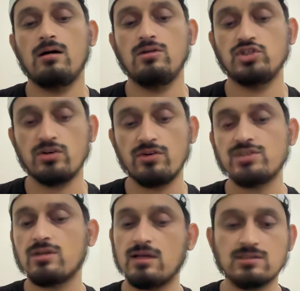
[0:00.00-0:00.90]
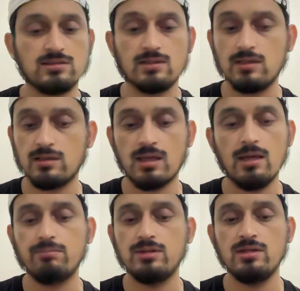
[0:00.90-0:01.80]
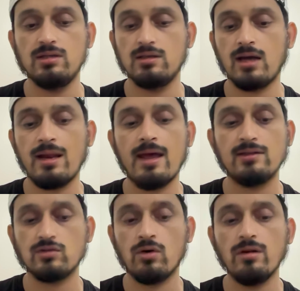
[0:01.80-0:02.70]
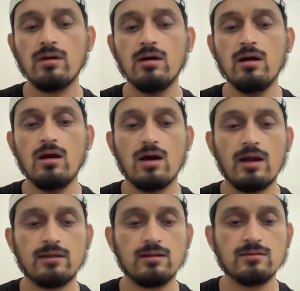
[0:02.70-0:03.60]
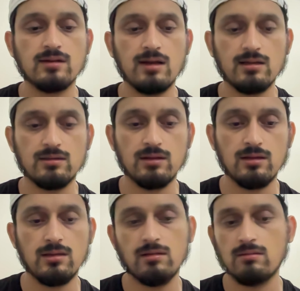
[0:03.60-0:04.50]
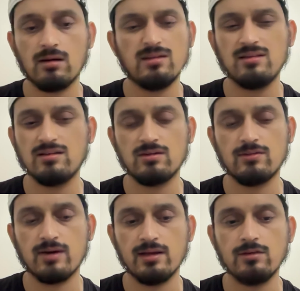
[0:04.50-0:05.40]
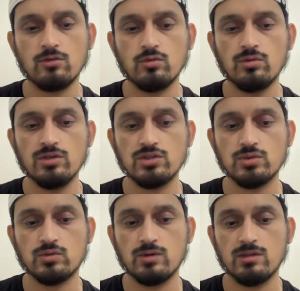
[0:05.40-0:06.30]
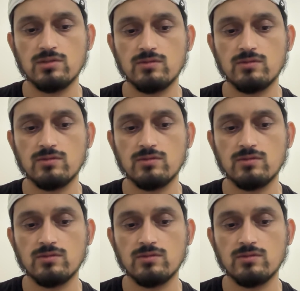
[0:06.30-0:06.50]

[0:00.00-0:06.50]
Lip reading: generation, let's keep the enhance on. I can select I think this is fine, 2:3 is